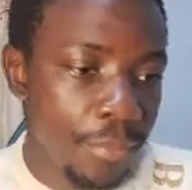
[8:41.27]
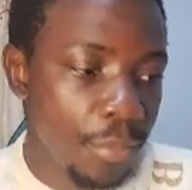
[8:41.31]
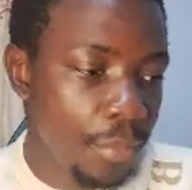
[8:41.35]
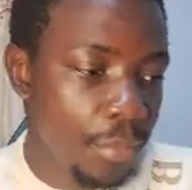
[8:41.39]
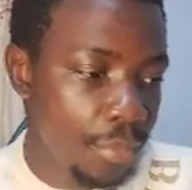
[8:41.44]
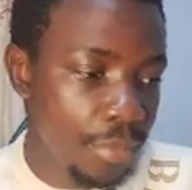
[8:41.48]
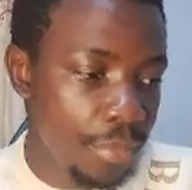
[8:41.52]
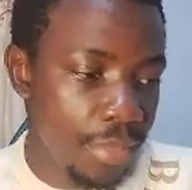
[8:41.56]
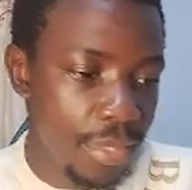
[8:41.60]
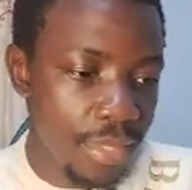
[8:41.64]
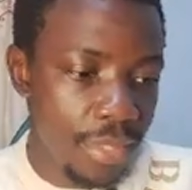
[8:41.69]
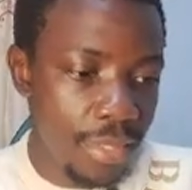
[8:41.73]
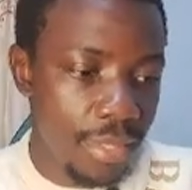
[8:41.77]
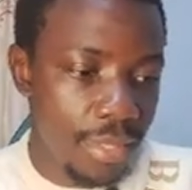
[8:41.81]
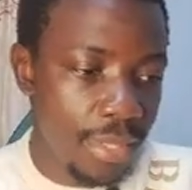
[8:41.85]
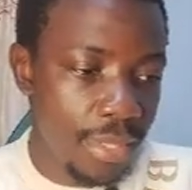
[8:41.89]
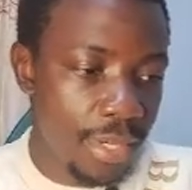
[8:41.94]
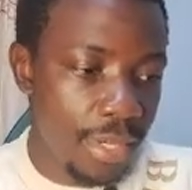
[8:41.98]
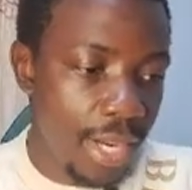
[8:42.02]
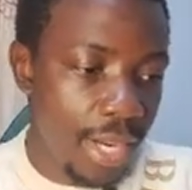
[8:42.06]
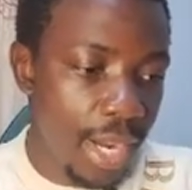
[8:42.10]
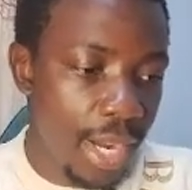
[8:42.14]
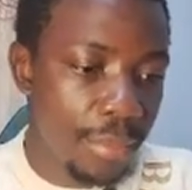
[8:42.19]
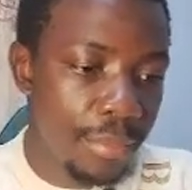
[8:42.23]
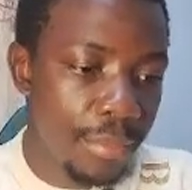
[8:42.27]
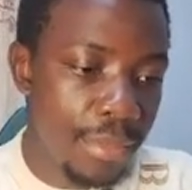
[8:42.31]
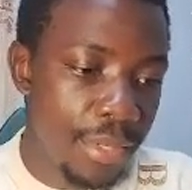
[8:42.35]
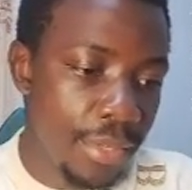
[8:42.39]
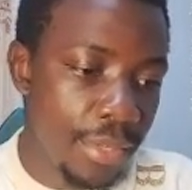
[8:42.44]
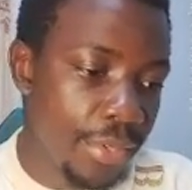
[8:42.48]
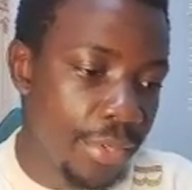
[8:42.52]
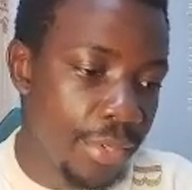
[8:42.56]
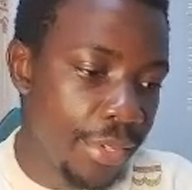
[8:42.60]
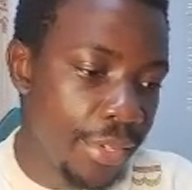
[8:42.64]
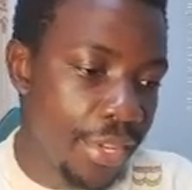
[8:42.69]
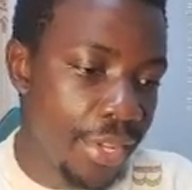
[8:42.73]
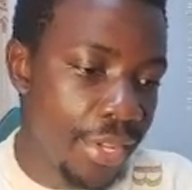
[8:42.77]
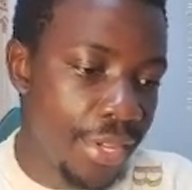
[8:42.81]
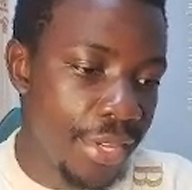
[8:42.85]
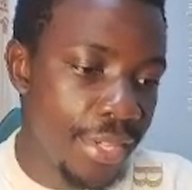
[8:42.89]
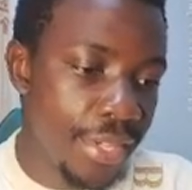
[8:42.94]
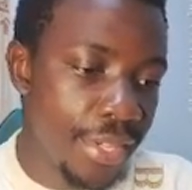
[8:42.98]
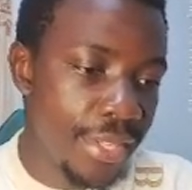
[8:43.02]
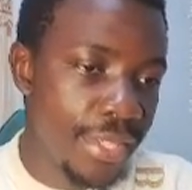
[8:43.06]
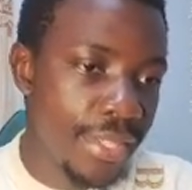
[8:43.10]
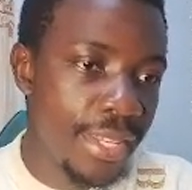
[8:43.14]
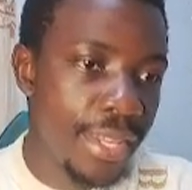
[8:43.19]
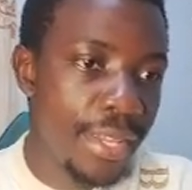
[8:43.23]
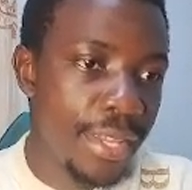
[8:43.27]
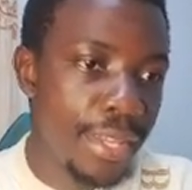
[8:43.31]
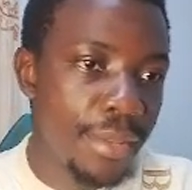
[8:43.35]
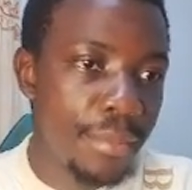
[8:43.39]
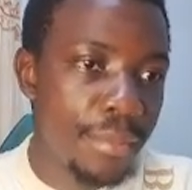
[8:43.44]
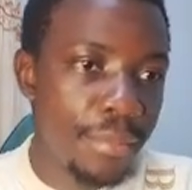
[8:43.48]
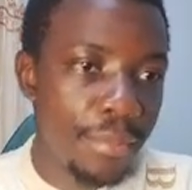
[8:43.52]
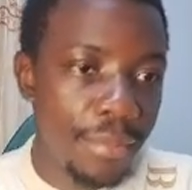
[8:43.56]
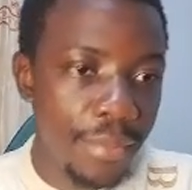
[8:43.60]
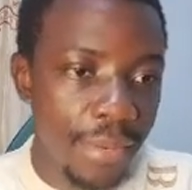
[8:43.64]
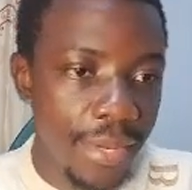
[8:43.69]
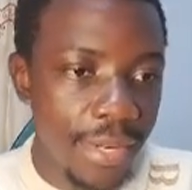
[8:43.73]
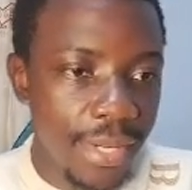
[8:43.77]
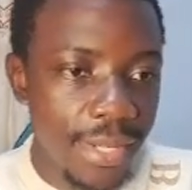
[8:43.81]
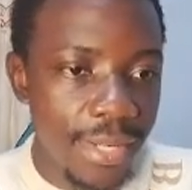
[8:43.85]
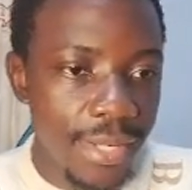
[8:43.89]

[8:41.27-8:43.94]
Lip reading: just come down here and say print